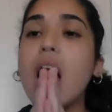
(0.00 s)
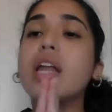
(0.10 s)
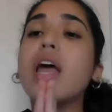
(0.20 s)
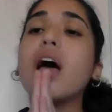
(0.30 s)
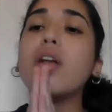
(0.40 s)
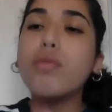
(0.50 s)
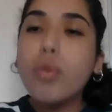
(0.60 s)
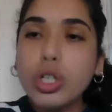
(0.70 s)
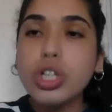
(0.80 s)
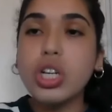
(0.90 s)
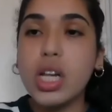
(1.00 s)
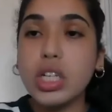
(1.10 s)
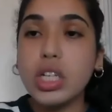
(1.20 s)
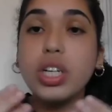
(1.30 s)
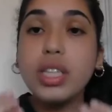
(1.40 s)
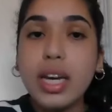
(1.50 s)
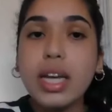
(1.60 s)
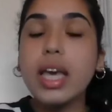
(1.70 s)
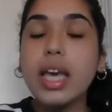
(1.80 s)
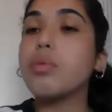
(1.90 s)
And unfortunately, she
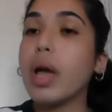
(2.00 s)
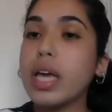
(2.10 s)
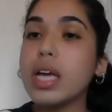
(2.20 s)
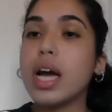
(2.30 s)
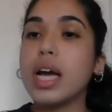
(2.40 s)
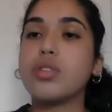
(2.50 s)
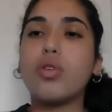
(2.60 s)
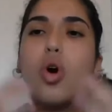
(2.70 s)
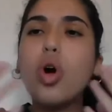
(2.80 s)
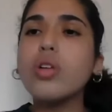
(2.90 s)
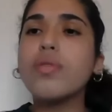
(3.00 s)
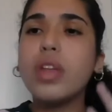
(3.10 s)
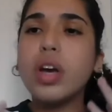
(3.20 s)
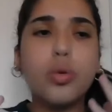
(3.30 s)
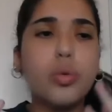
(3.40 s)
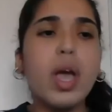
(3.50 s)
didn't get recognized for all of the